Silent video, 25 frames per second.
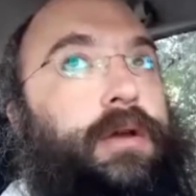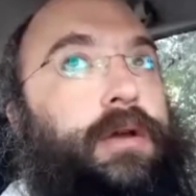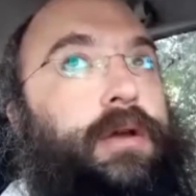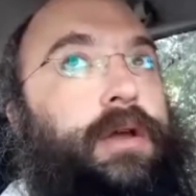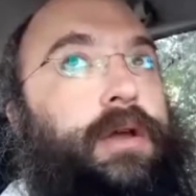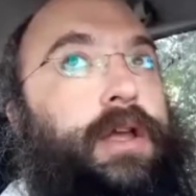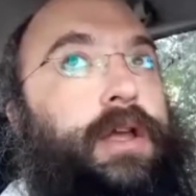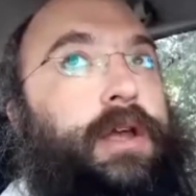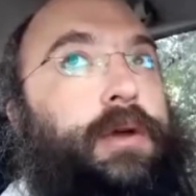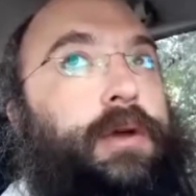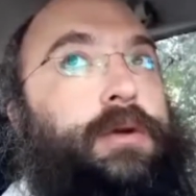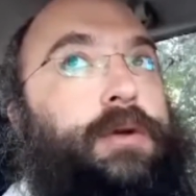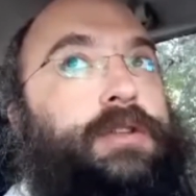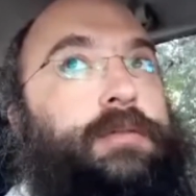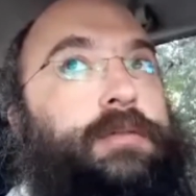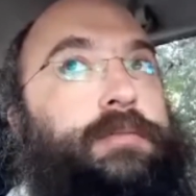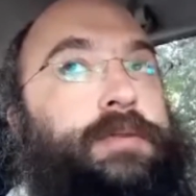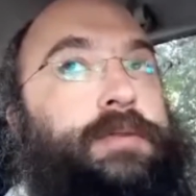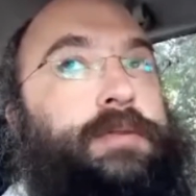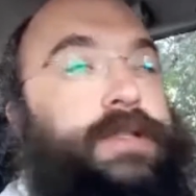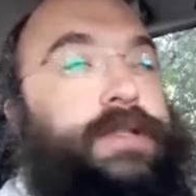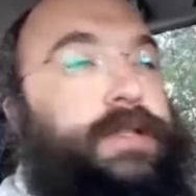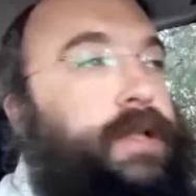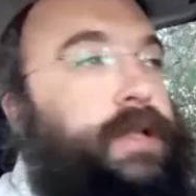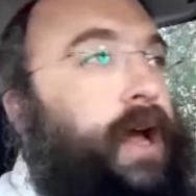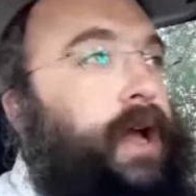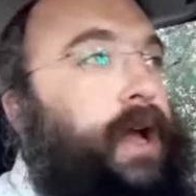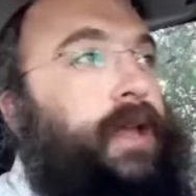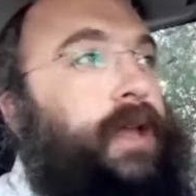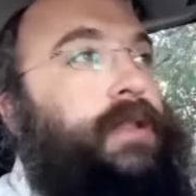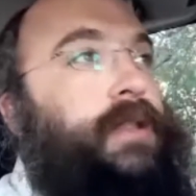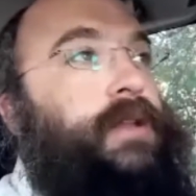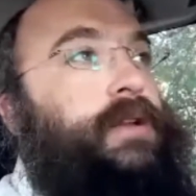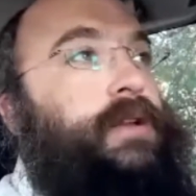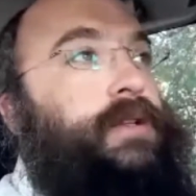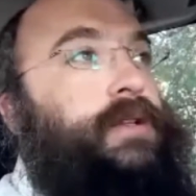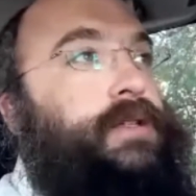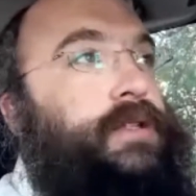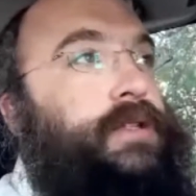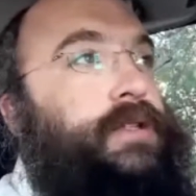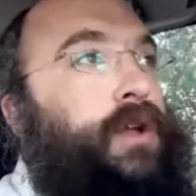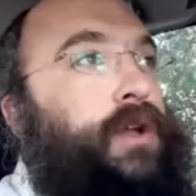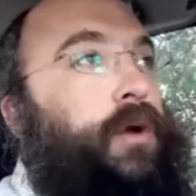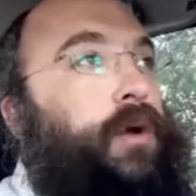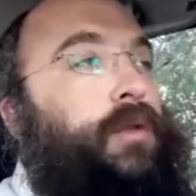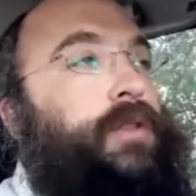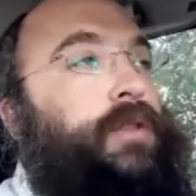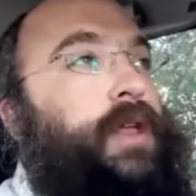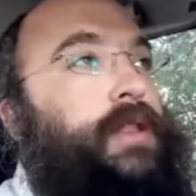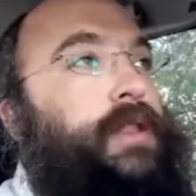He was a Misnagid, and it's
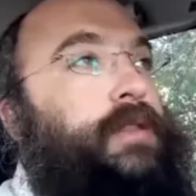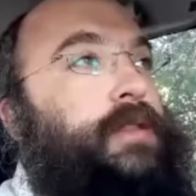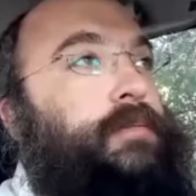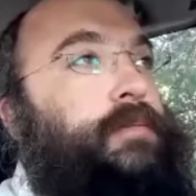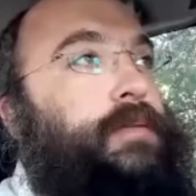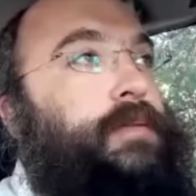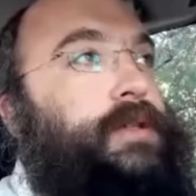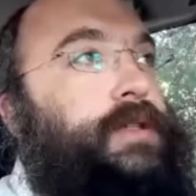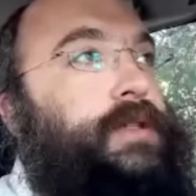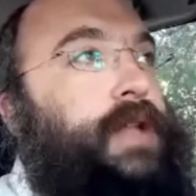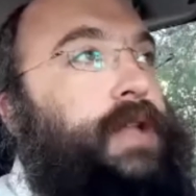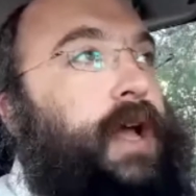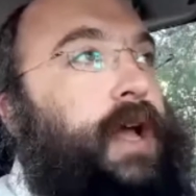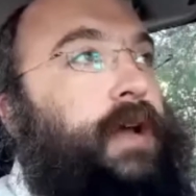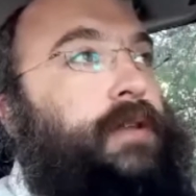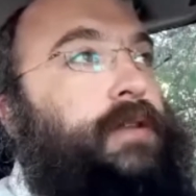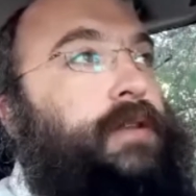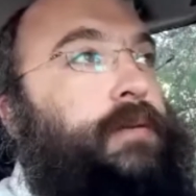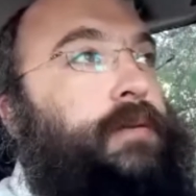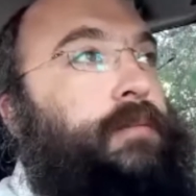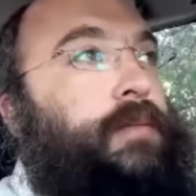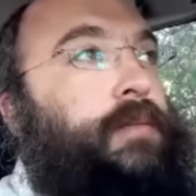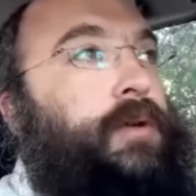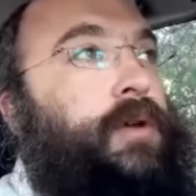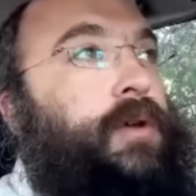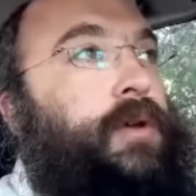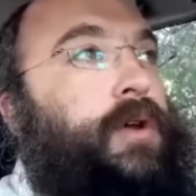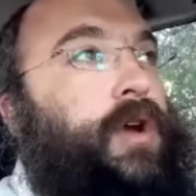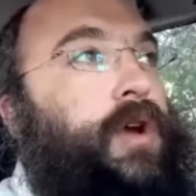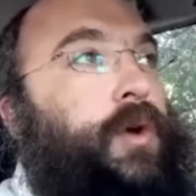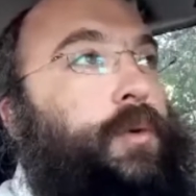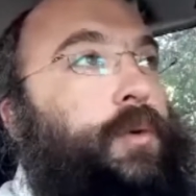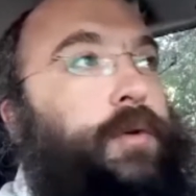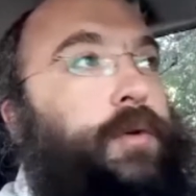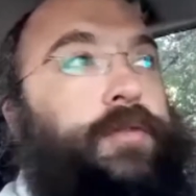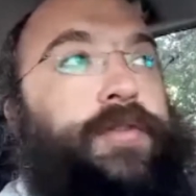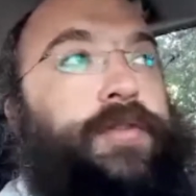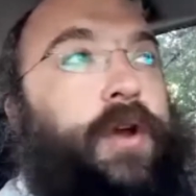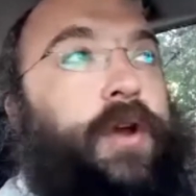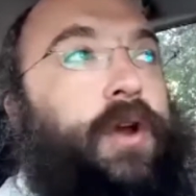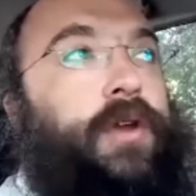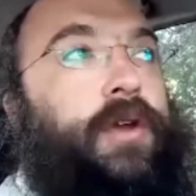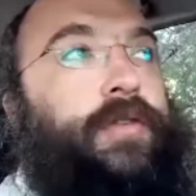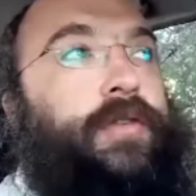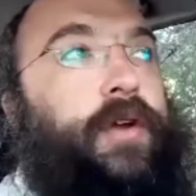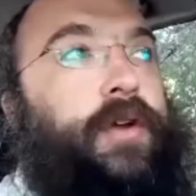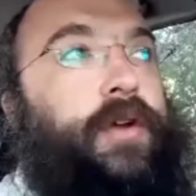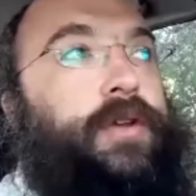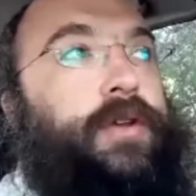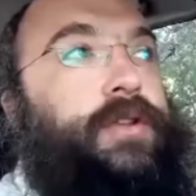known that the Misnagdim were very,
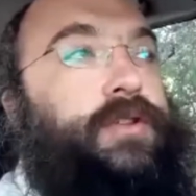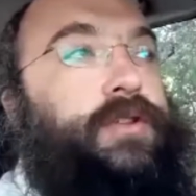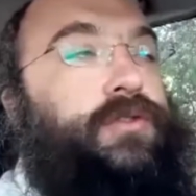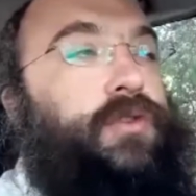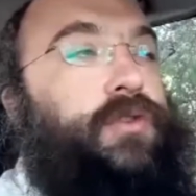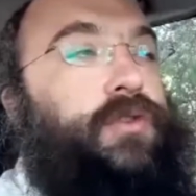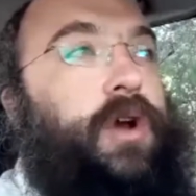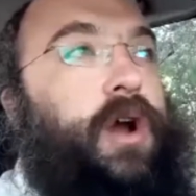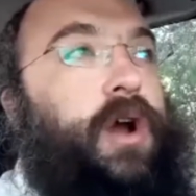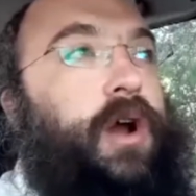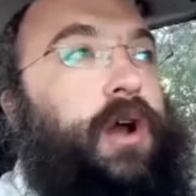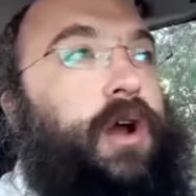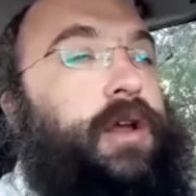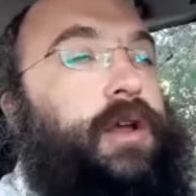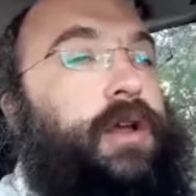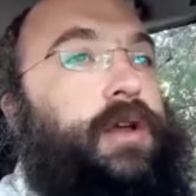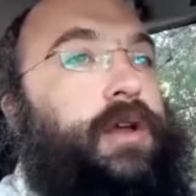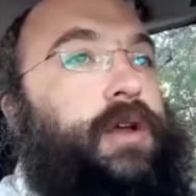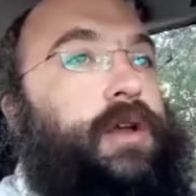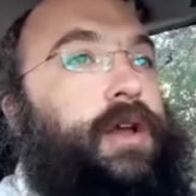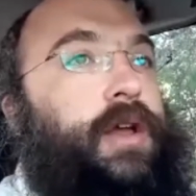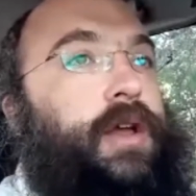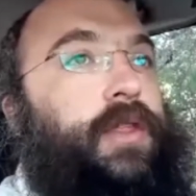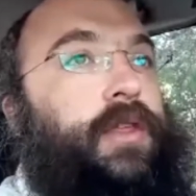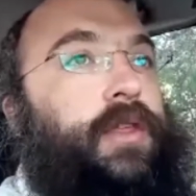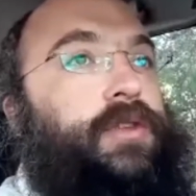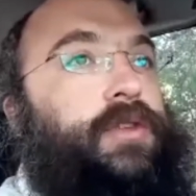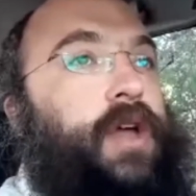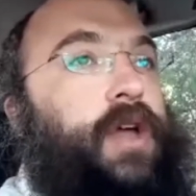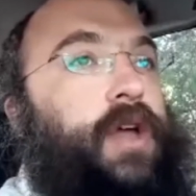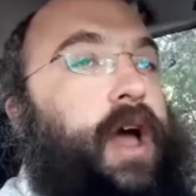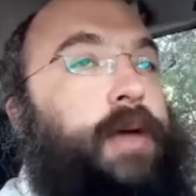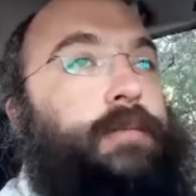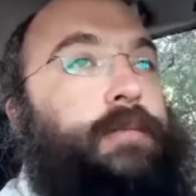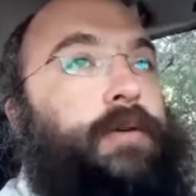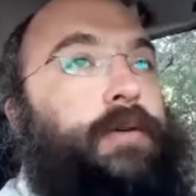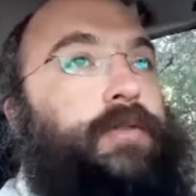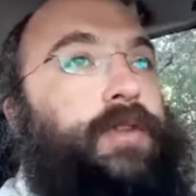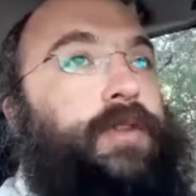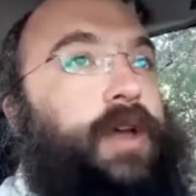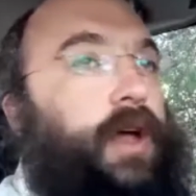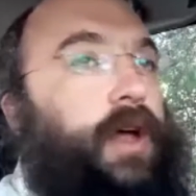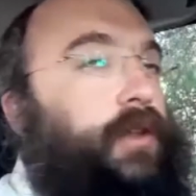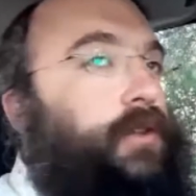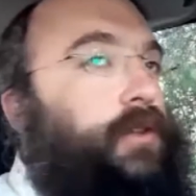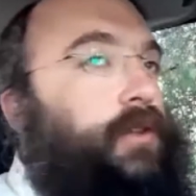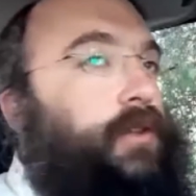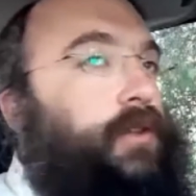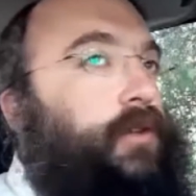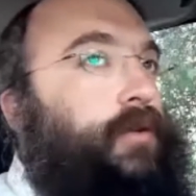very strong in the time of the
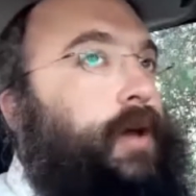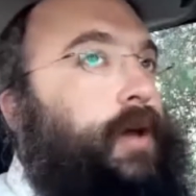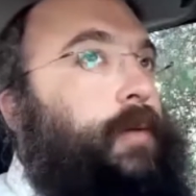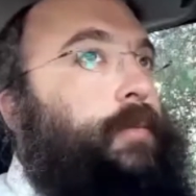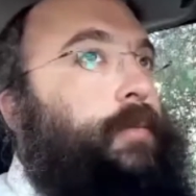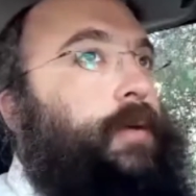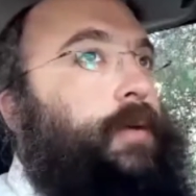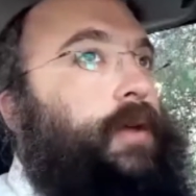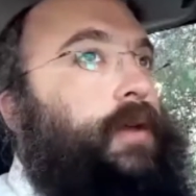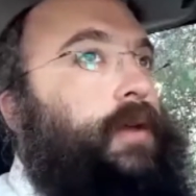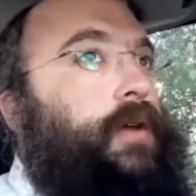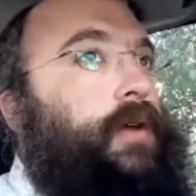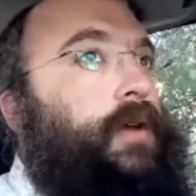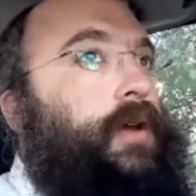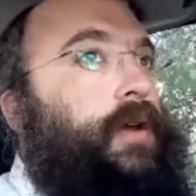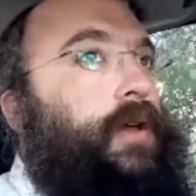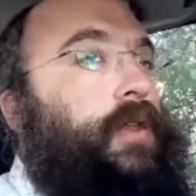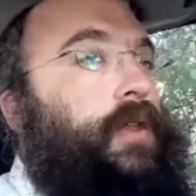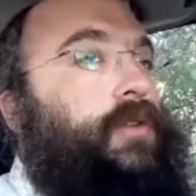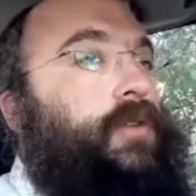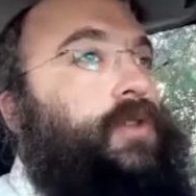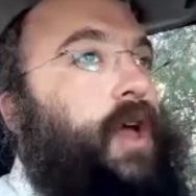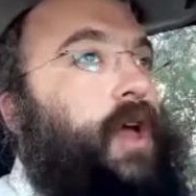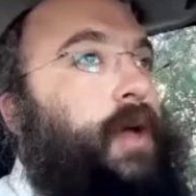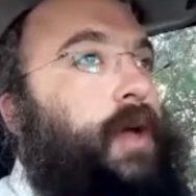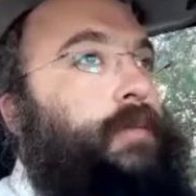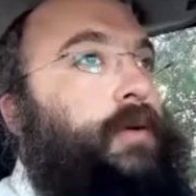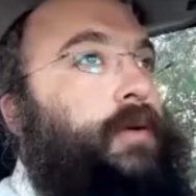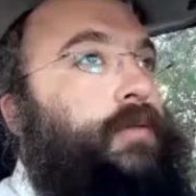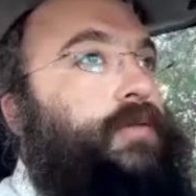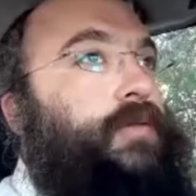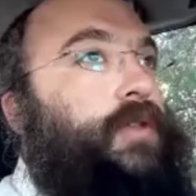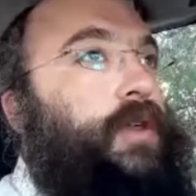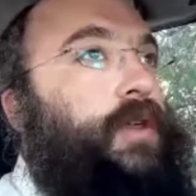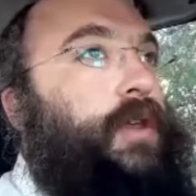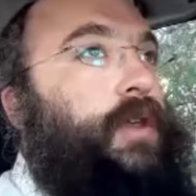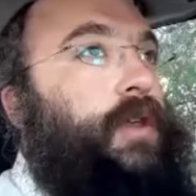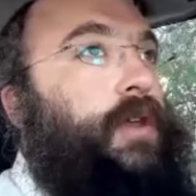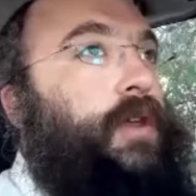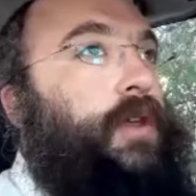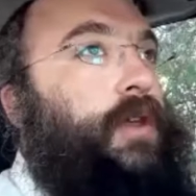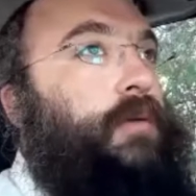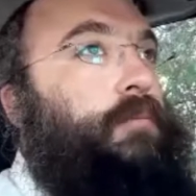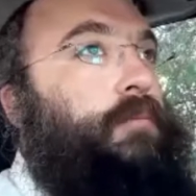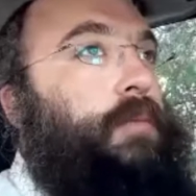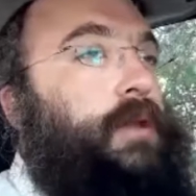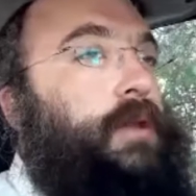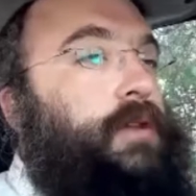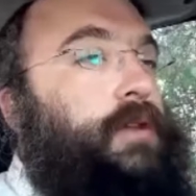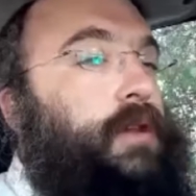Alter Rebbe, the time of the
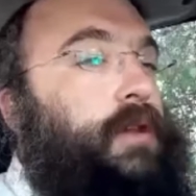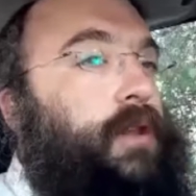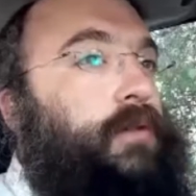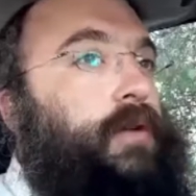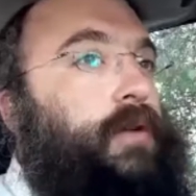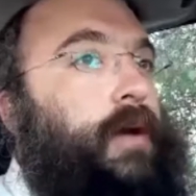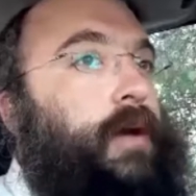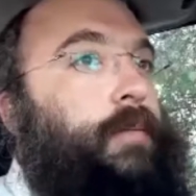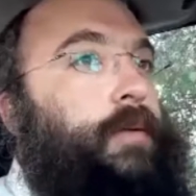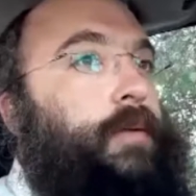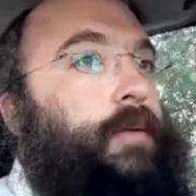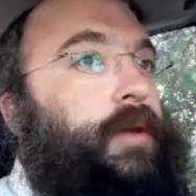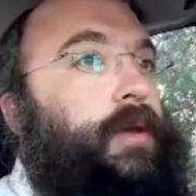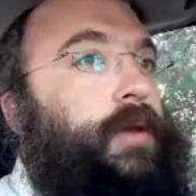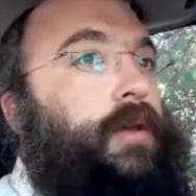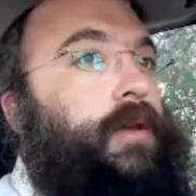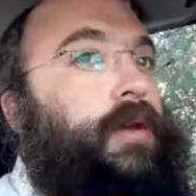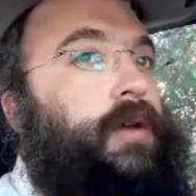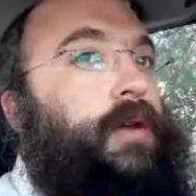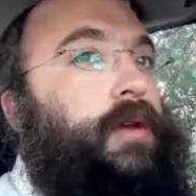Mittler Rebbe,